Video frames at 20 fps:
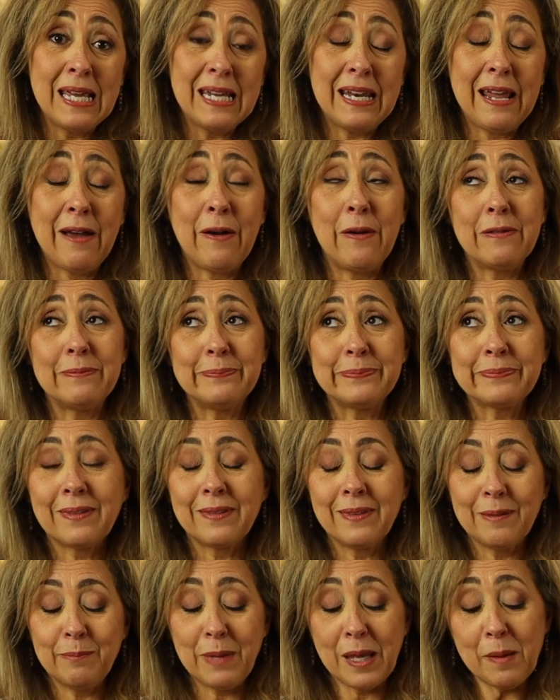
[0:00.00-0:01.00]
Now,
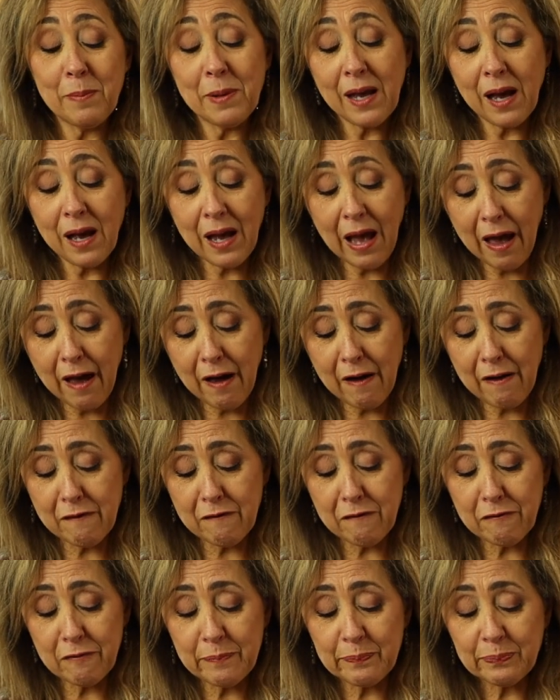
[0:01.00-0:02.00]
maybe I
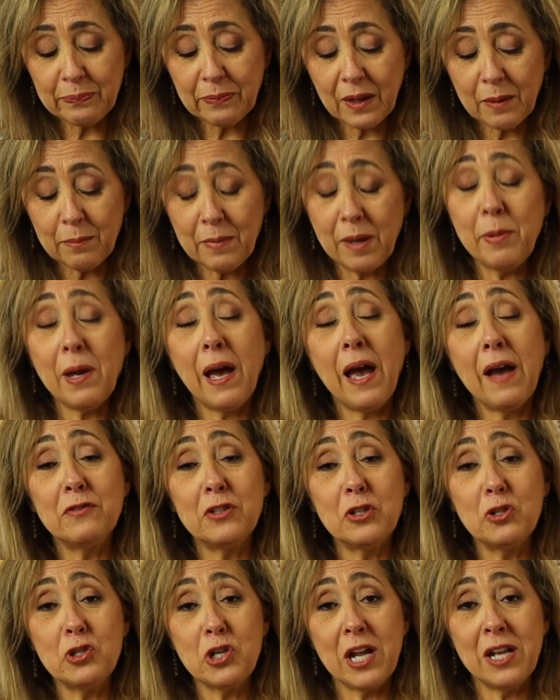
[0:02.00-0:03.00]
have
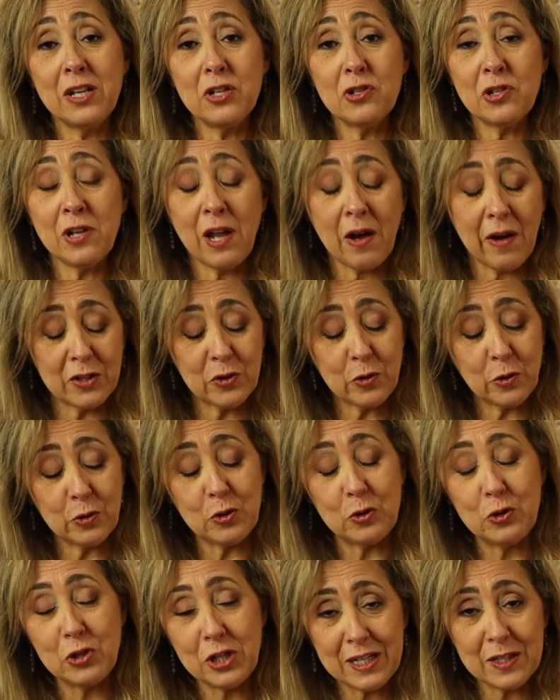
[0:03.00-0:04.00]
to change now. I told
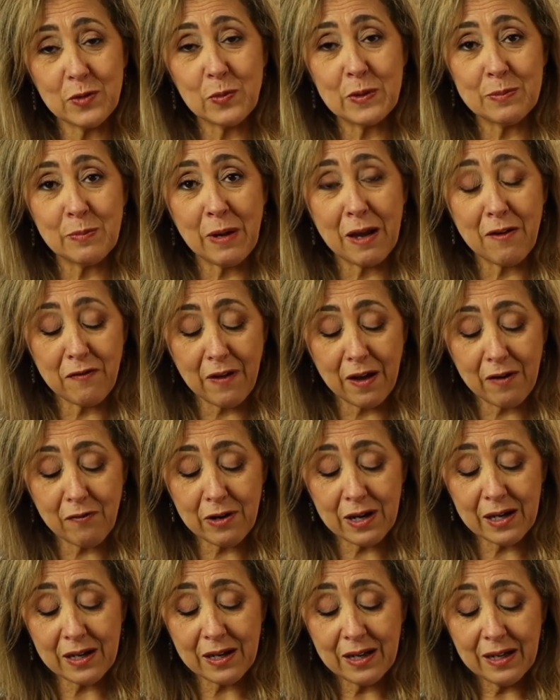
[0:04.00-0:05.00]
you cheese was my
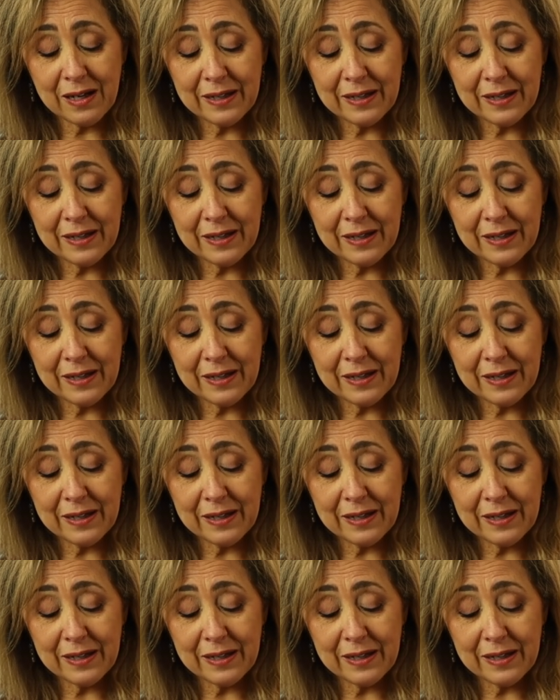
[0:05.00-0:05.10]
favorite.